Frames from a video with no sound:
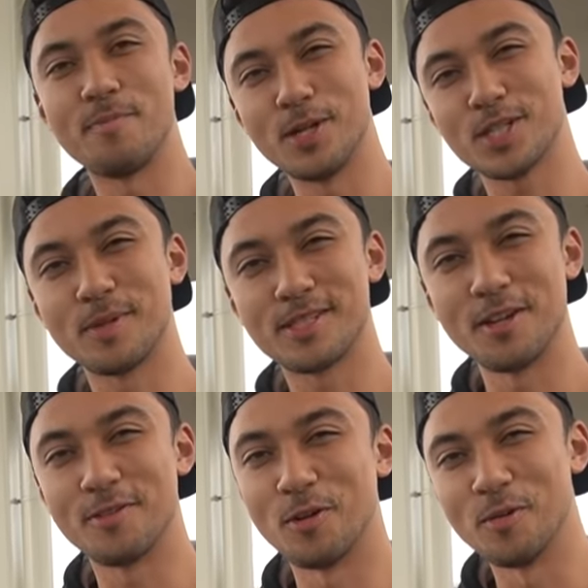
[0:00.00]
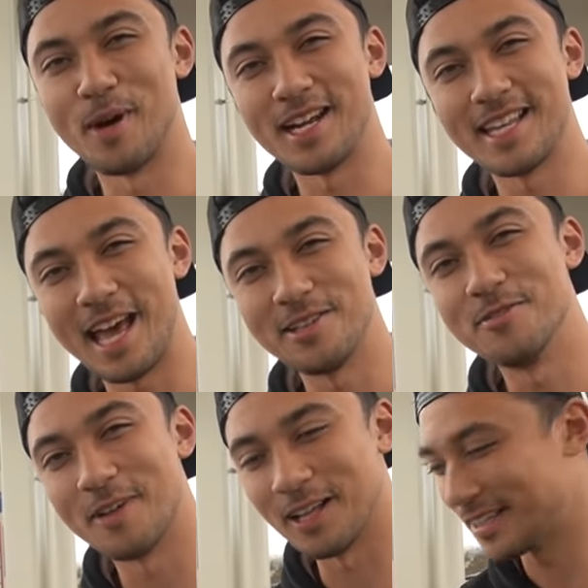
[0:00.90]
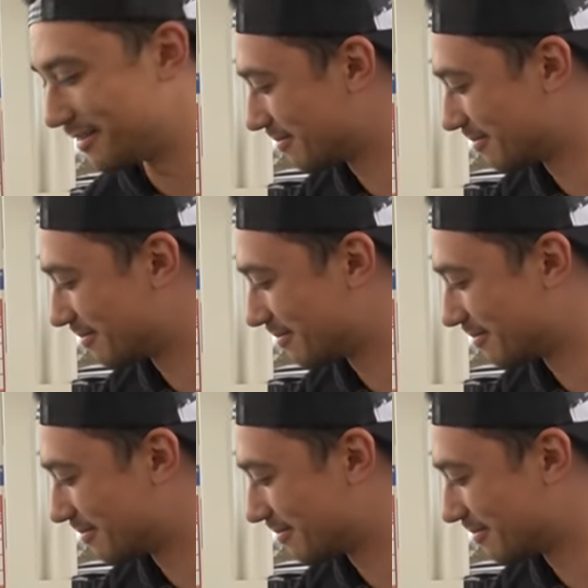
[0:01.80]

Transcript: I purchased myself an almighty AU Falcon.